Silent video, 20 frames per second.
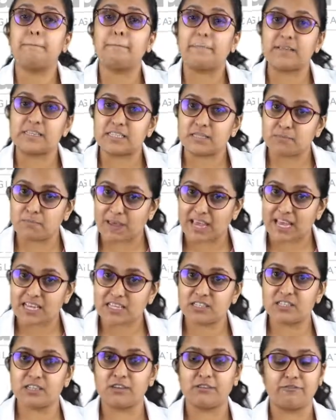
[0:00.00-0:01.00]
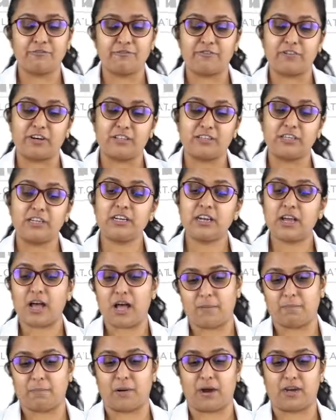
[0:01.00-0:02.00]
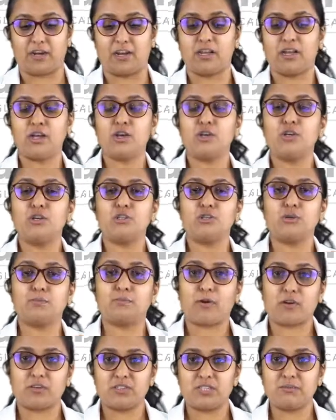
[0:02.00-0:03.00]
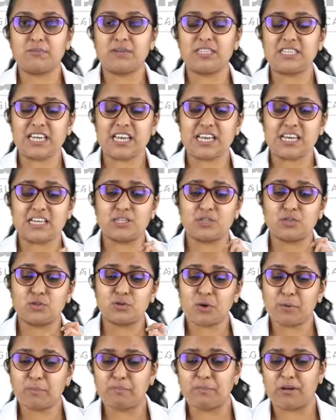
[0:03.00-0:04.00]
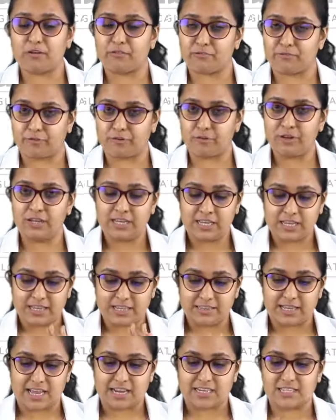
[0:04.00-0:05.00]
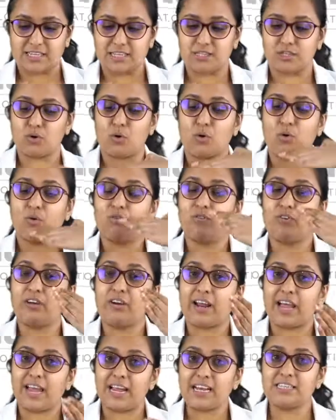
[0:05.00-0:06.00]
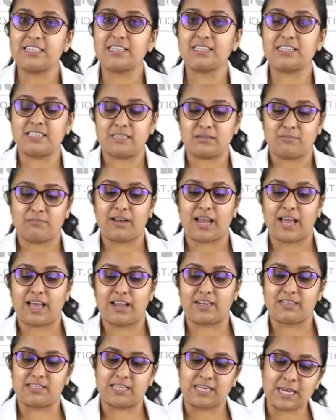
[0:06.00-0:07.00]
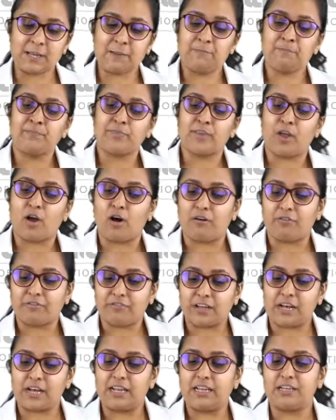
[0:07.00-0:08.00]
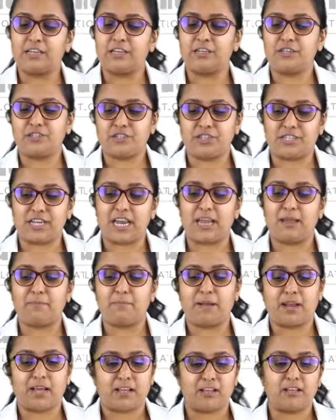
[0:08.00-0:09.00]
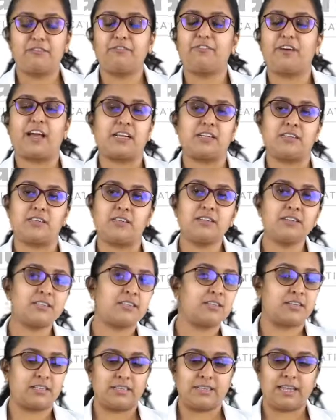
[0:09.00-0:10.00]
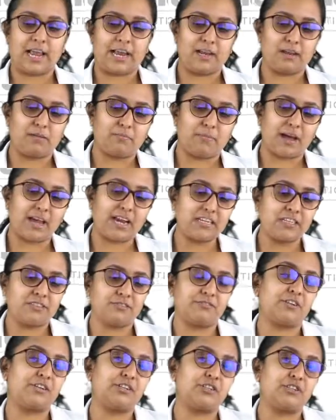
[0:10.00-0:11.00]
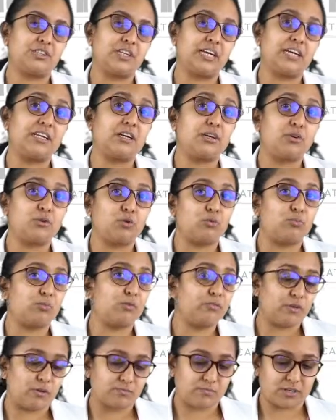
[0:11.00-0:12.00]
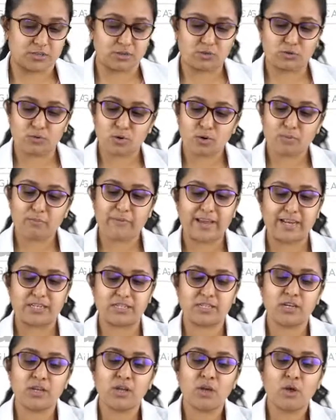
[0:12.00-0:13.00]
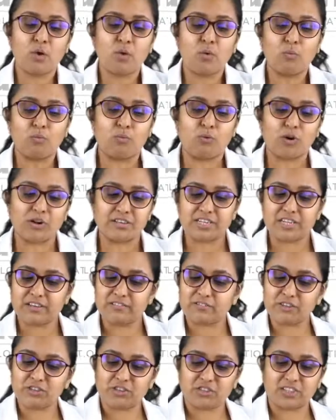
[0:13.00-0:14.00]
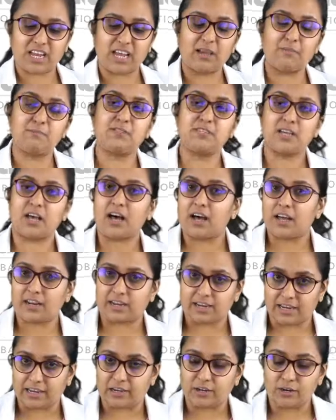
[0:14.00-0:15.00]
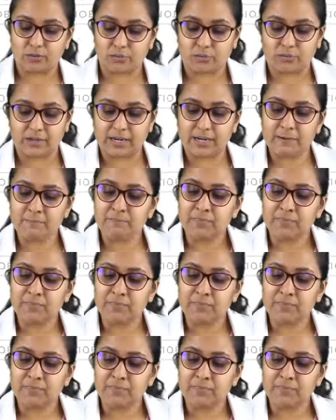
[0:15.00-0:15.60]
spaced further apart. So, proximity is so powerful that it overrides the similarity of color, shape and other factors that might differentiate a group of objects. So, no matter whatever shapes are included,